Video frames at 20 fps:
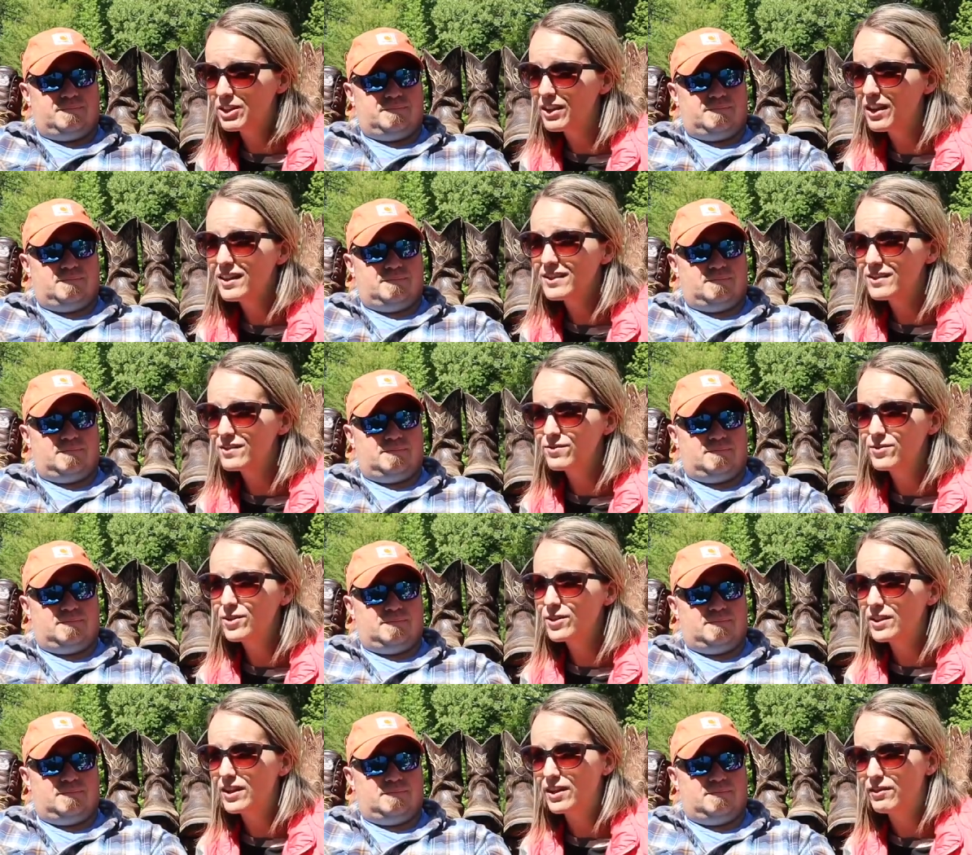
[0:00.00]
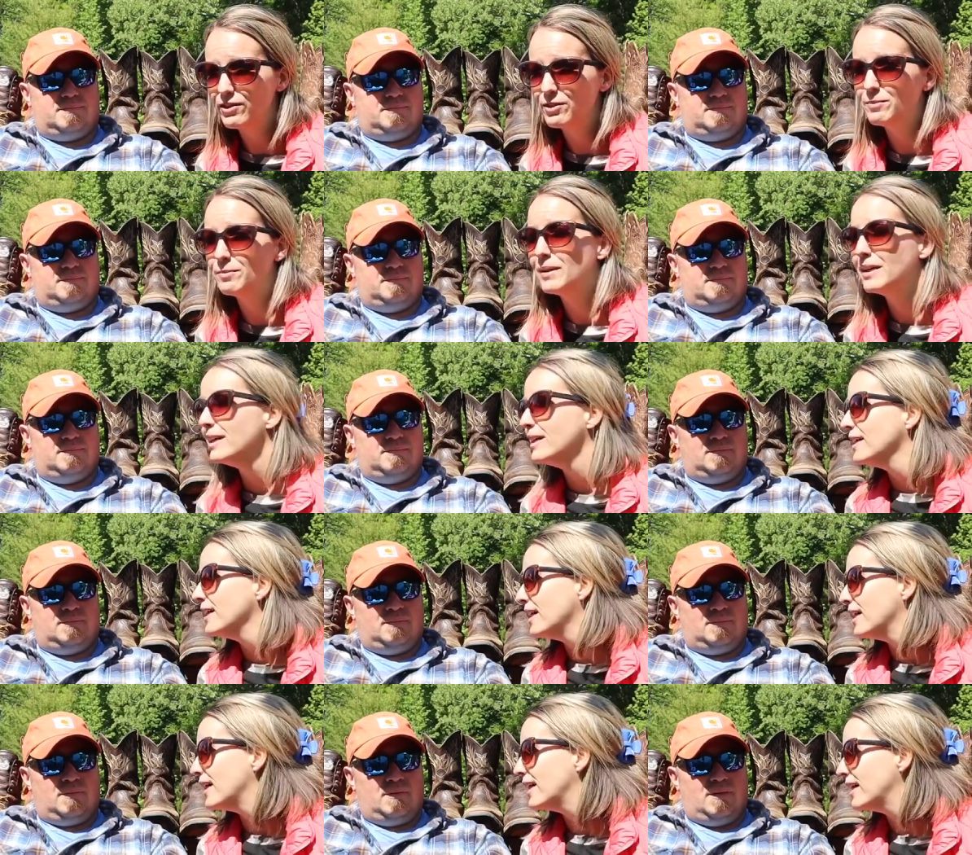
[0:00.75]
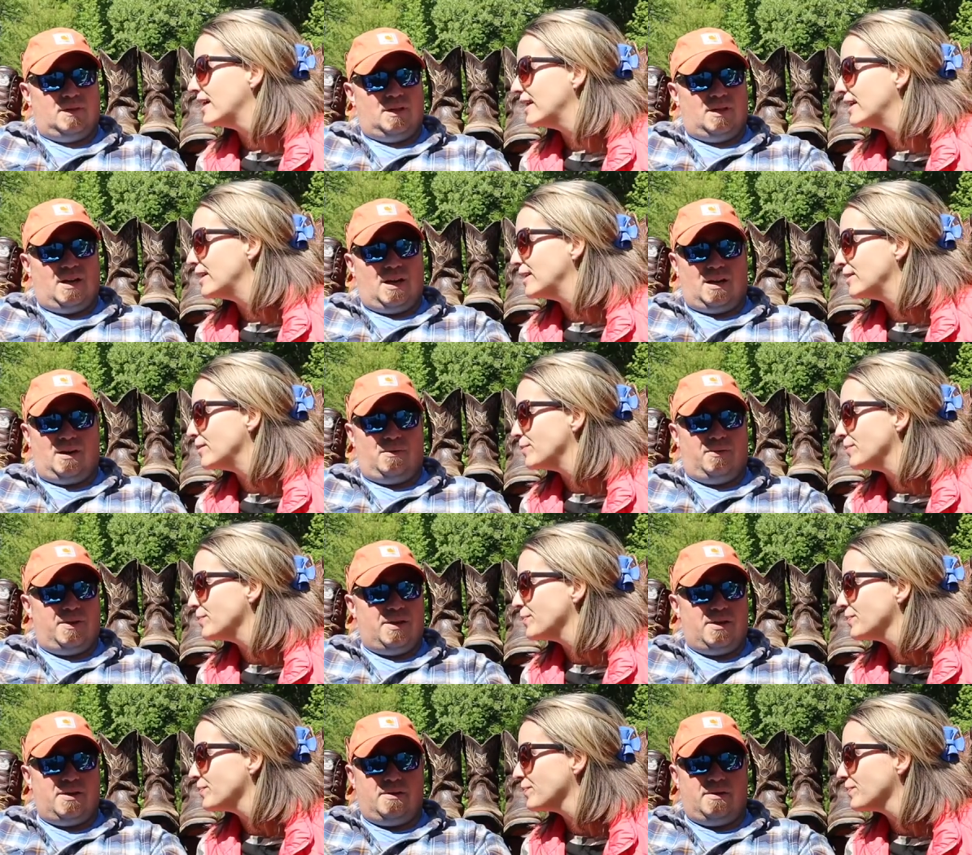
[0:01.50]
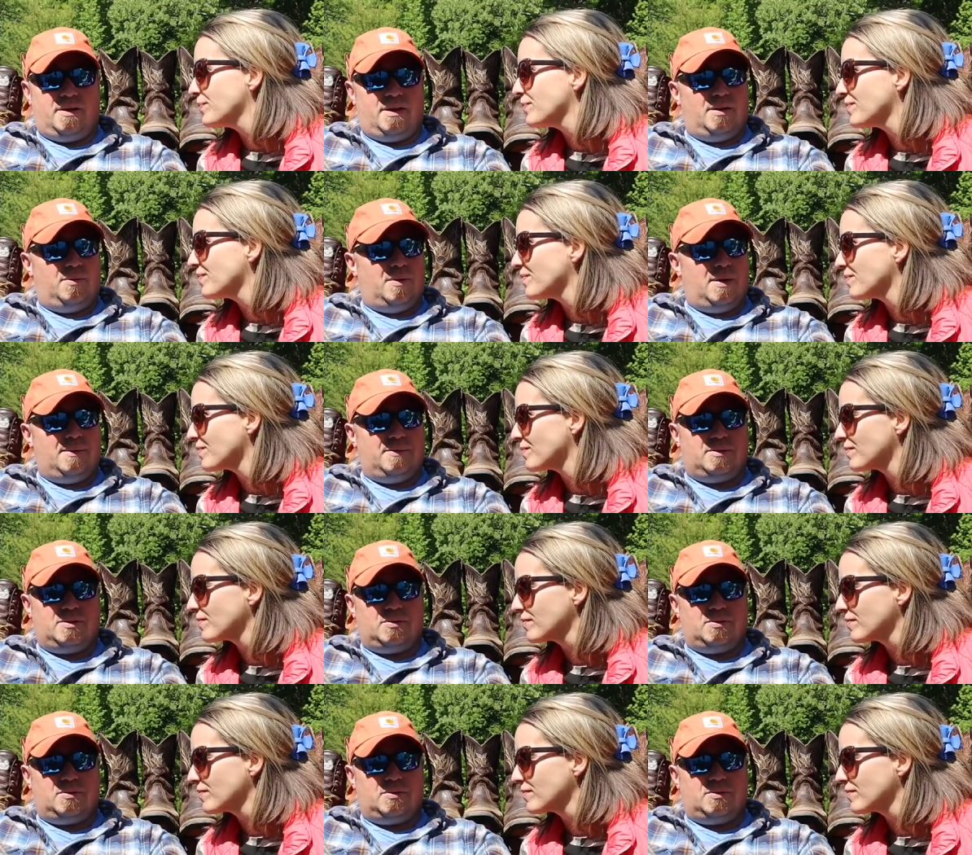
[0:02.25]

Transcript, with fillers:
Speaker 1: a closet full of them. Um,
Speaker 2: yeah, I don't think you can get away with